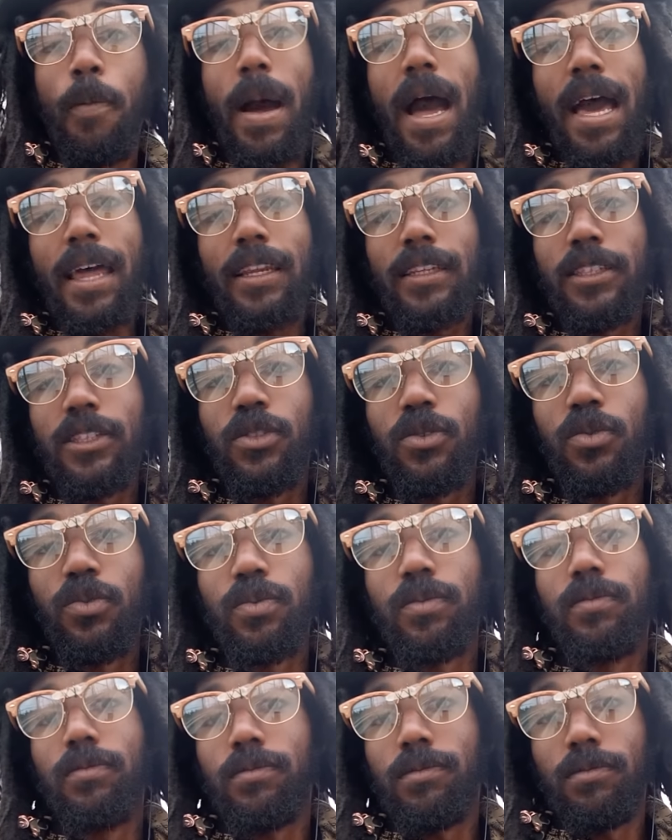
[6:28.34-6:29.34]
Uh, suit
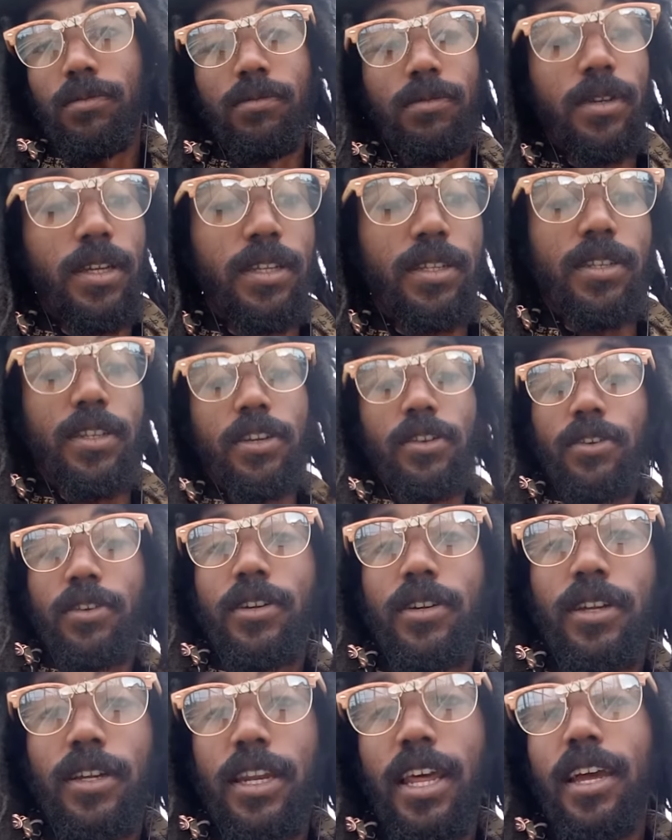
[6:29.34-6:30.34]
is
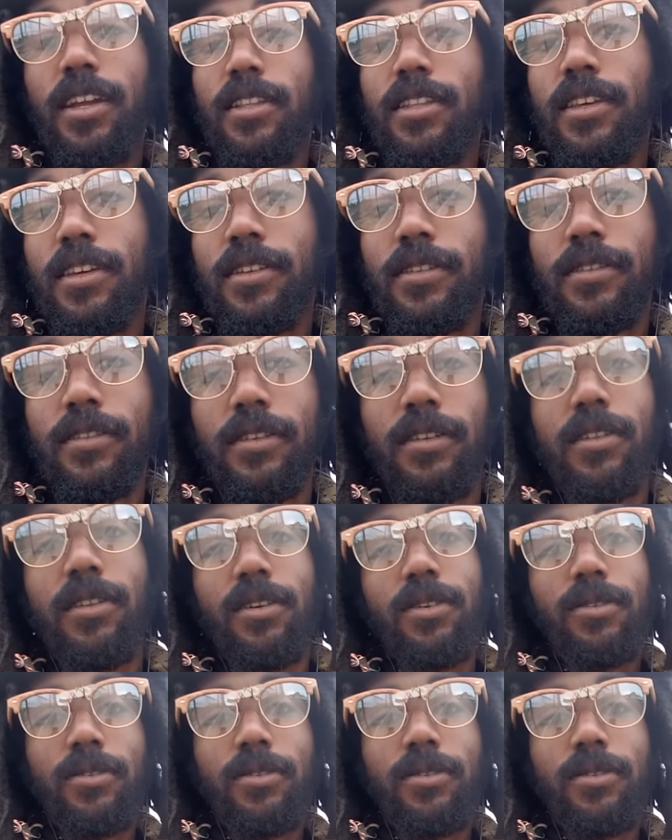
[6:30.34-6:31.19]
interconnected, you know.